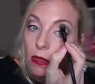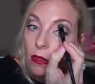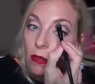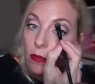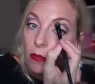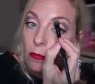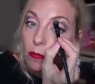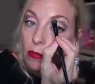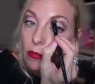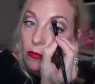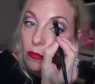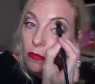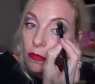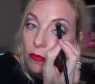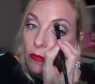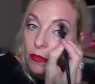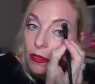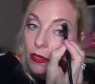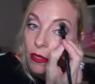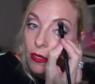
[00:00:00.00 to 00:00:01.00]
on both
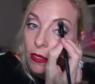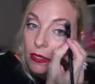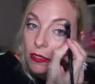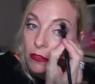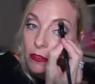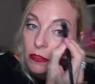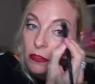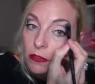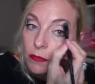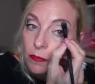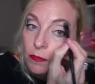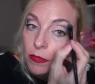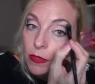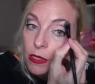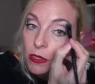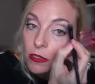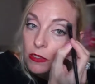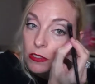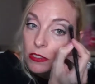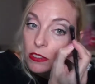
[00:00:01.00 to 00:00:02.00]
sides.
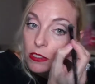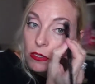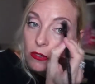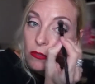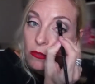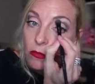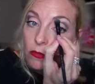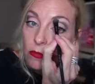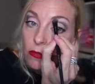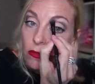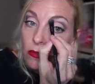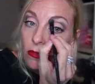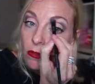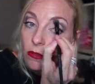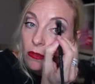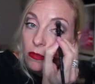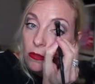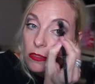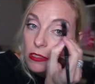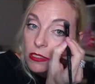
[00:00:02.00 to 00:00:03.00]
So
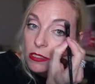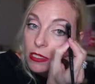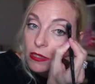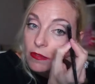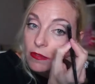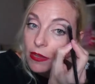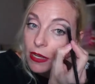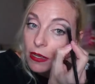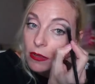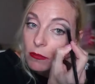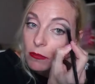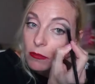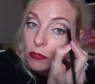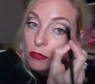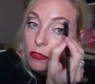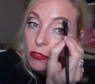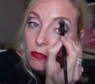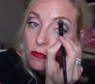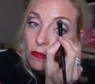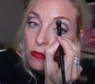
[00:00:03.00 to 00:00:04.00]
since I've had
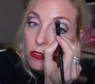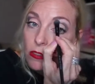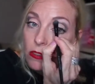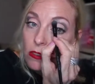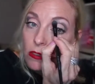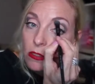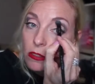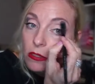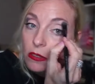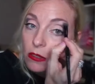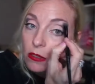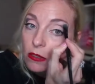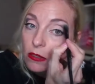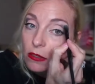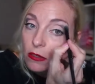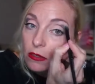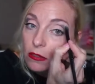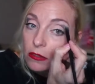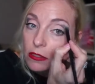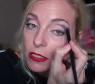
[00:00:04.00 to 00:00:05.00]
most of this look
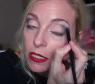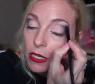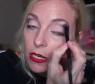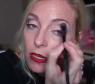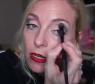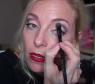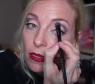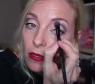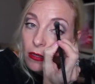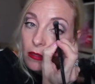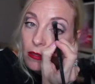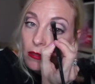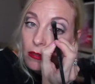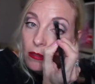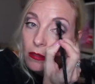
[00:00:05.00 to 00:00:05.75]
on all day,